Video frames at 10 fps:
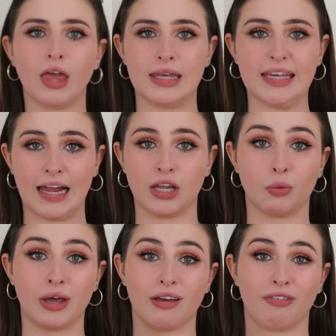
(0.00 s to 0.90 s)

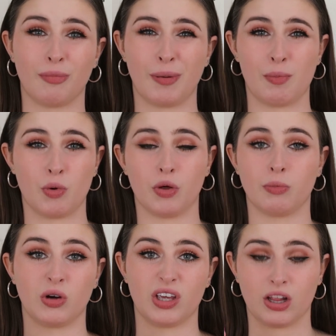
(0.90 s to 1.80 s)
yellowy for people with
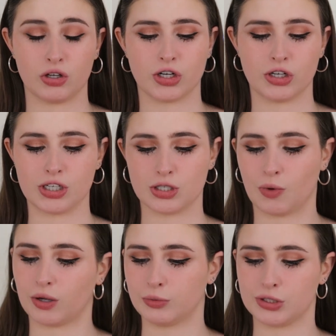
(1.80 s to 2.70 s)
more yellow tones as
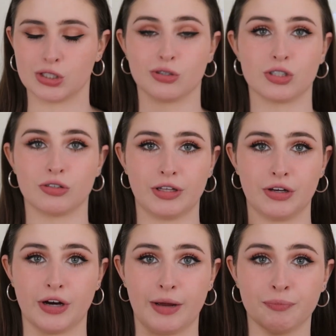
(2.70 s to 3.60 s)
well, which is also really
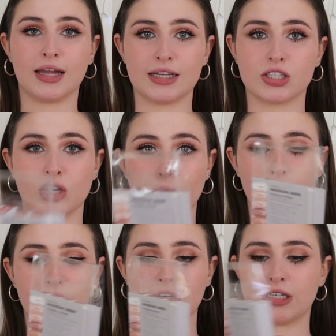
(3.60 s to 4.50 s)
great. Let's
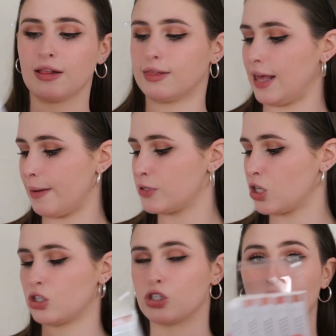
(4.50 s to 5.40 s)
move on to lips.
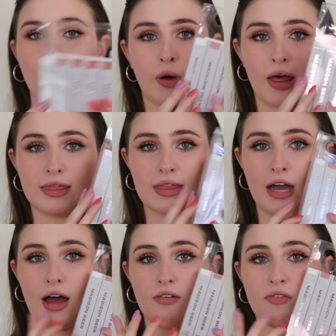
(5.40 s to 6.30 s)
So
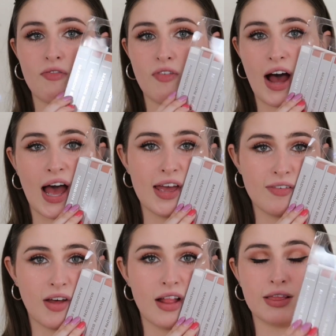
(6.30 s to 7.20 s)
there are
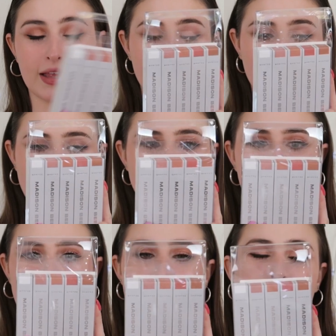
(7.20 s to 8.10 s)
5 lip
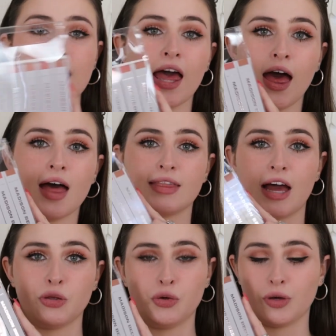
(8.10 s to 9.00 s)
glosses
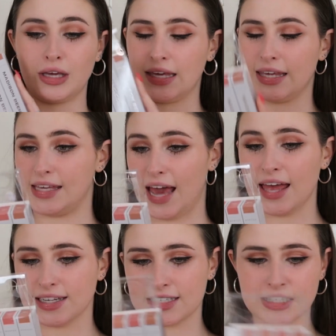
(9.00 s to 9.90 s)
that you can
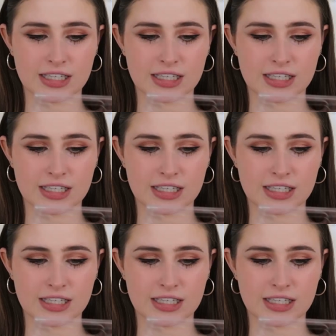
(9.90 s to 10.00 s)
get.